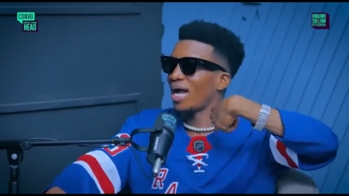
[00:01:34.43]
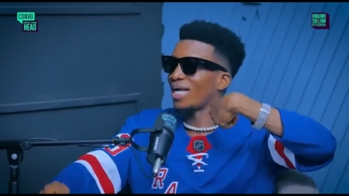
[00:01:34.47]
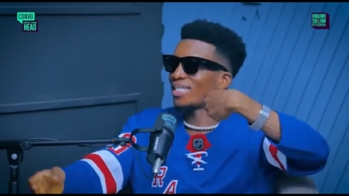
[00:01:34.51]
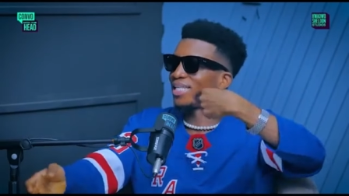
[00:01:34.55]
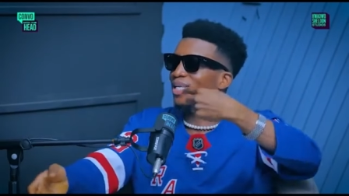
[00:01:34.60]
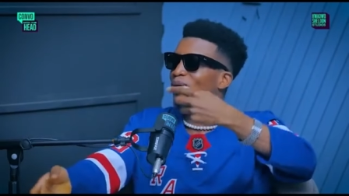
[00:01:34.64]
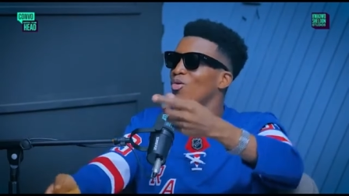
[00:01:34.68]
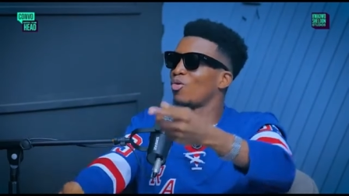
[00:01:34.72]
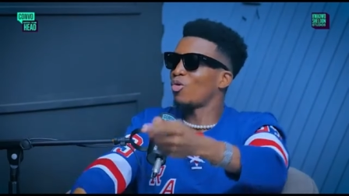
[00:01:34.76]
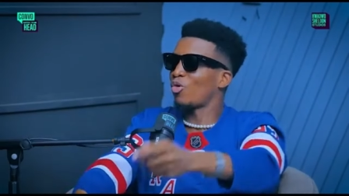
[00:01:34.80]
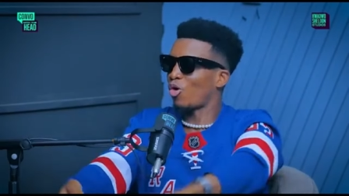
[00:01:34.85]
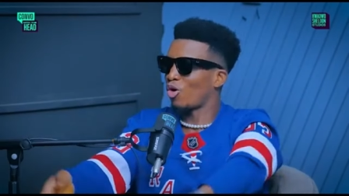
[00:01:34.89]
I
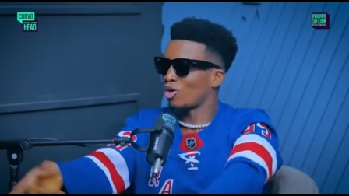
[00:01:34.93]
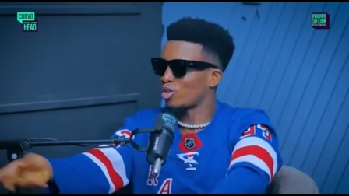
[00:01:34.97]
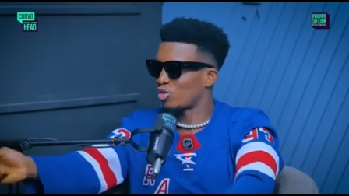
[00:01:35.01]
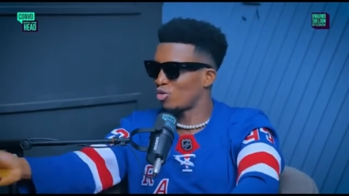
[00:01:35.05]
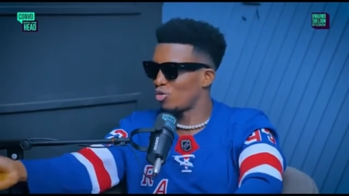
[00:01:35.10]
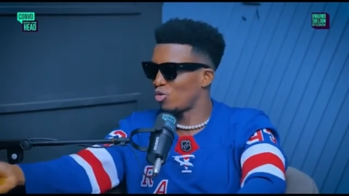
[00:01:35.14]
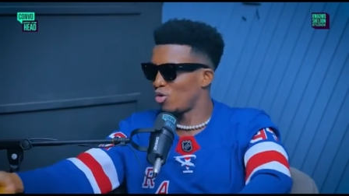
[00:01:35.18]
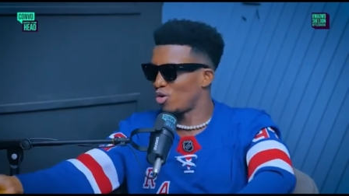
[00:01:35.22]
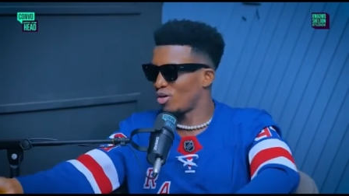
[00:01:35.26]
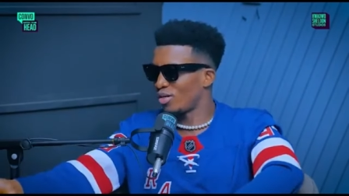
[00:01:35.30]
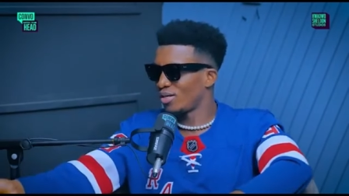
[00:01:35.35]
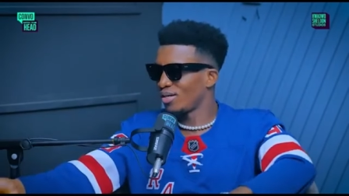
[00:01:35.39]
take
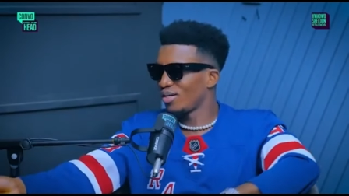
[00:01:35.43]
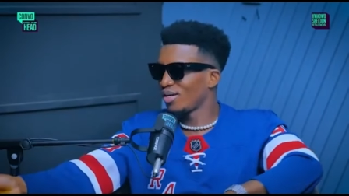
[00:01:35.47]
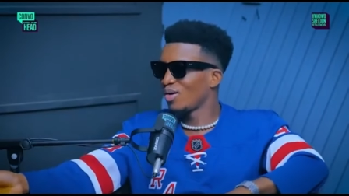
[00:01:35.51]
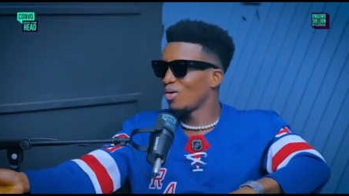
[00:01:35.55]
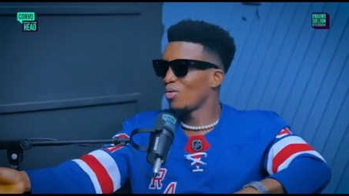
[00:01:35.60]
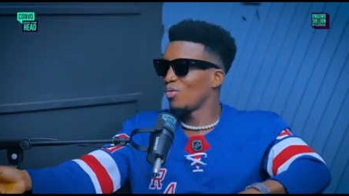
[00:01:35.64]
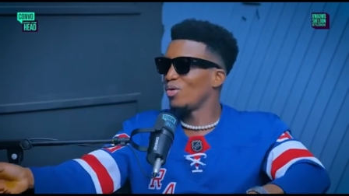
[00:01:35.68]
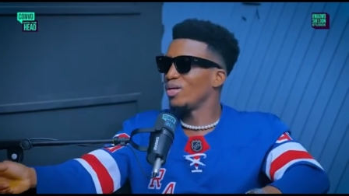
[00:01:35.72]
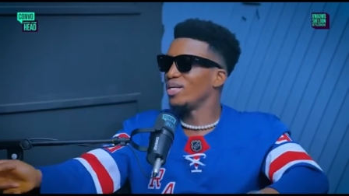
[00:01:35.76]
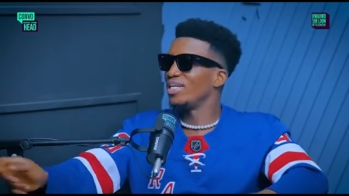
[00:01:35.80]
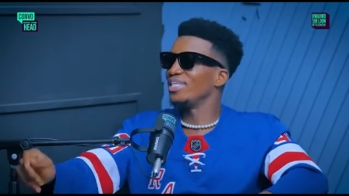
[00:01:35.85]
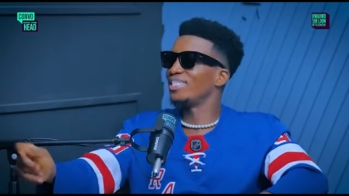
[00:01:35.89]
crossroad
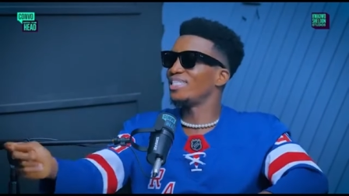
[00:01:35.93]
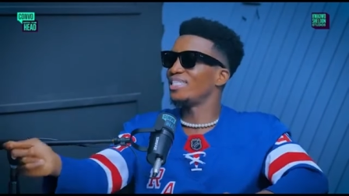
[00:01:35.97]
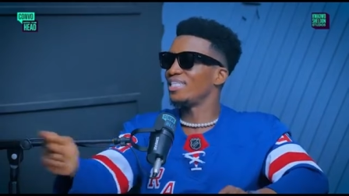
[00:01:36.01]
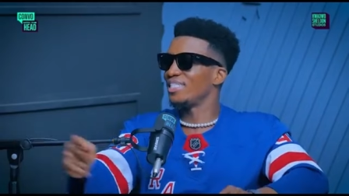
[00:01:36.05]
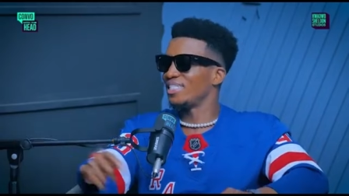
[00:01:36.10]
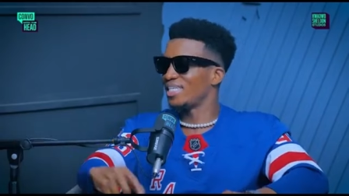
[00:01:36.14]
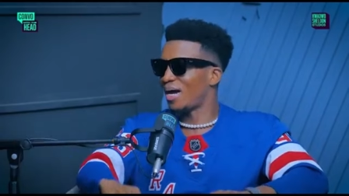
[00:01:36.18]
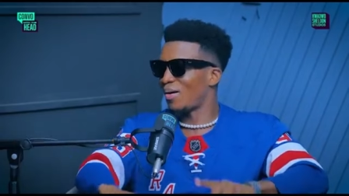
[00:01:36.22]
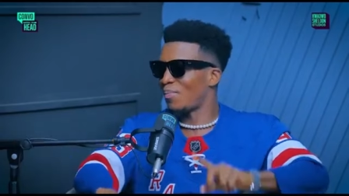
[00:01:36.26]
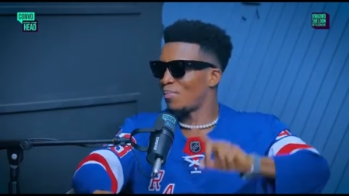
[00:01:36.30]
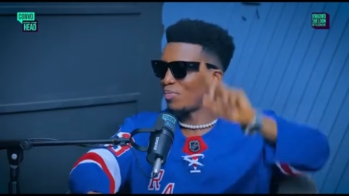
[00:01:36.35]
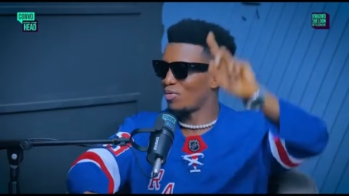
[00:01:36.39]
where the
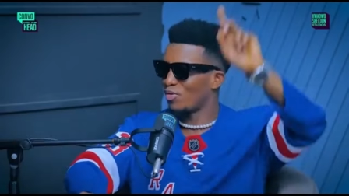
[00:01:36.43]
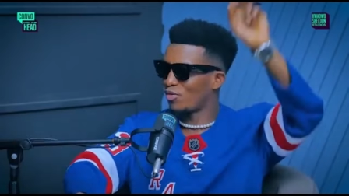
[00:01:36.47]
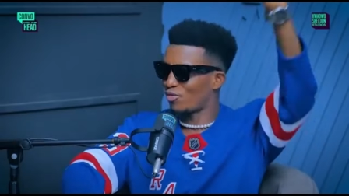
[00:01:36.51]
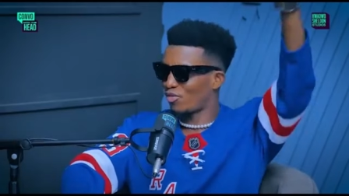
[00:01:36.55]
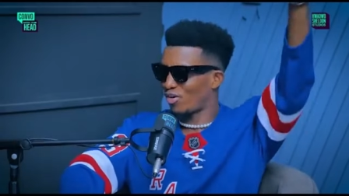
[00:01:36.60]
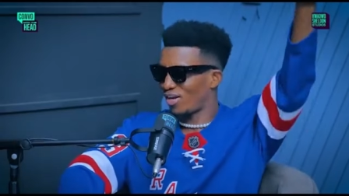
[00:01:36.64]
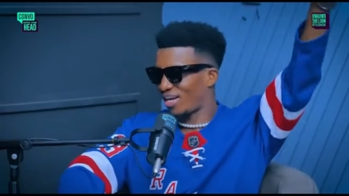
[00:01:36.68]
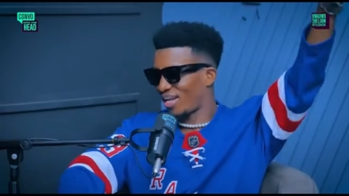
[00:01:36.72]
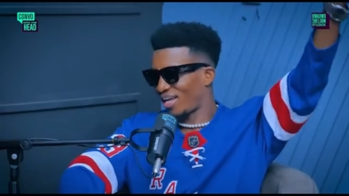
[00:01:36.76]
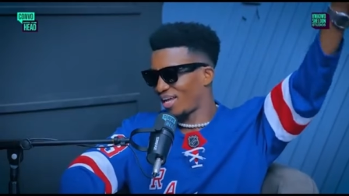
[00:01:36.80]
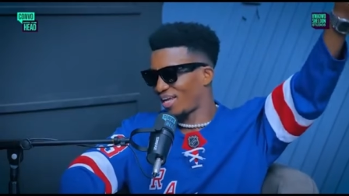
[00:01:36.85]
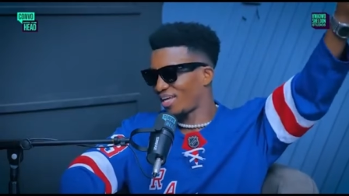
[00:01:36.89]
scissors put
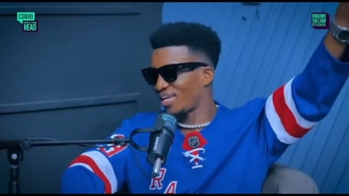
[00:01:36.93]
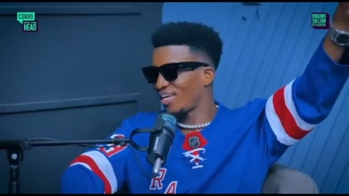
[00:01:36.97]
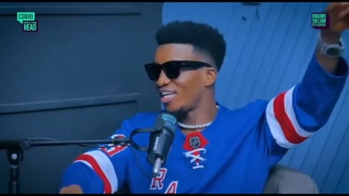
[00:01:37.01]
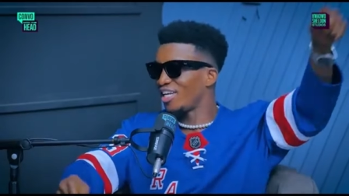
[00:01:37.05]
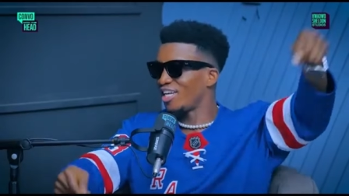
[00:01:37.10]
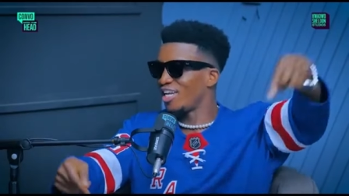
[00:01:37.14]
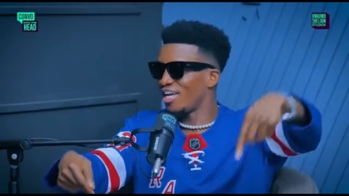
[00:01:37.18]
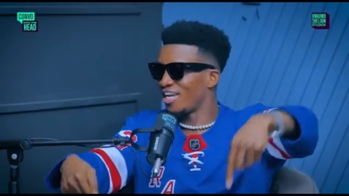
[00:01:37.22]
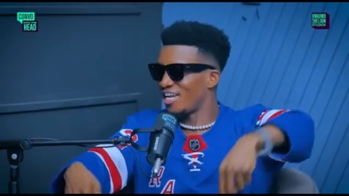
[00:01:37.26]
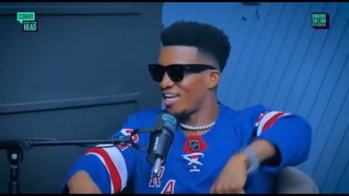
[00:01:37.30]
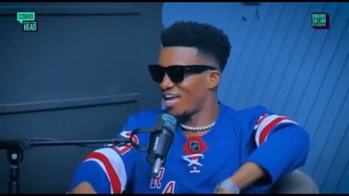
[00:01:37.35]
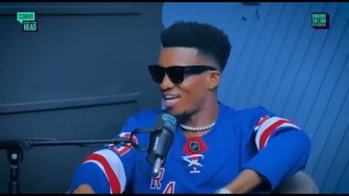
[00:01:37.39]
for there. It
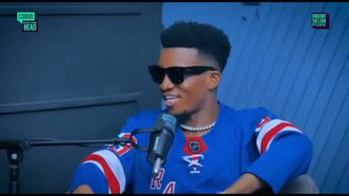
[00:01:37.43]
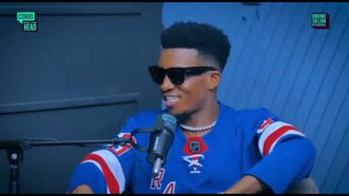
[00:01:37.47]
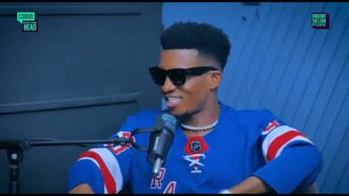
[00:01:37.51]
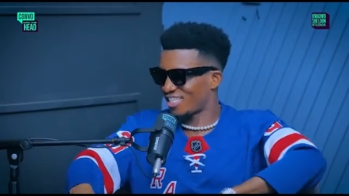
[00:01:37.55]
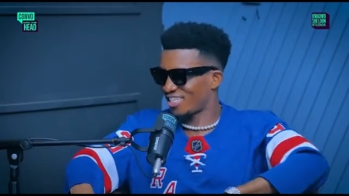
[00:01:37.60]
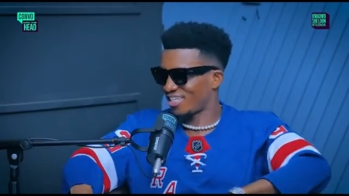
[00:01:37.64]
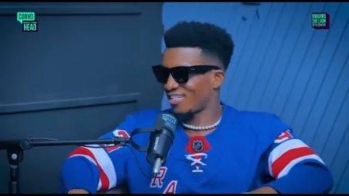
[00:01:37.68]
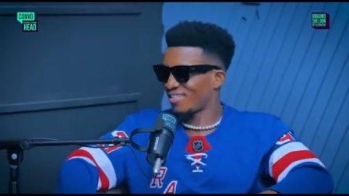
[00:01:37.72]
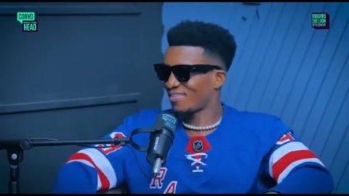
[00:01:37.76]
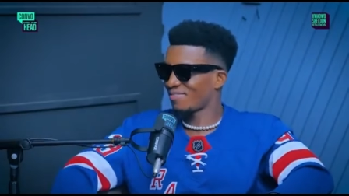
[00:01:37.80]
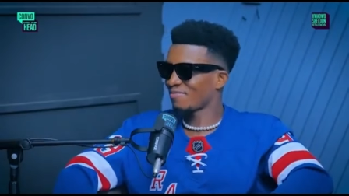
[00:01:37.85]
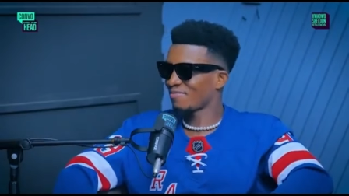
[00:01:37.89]
did there still.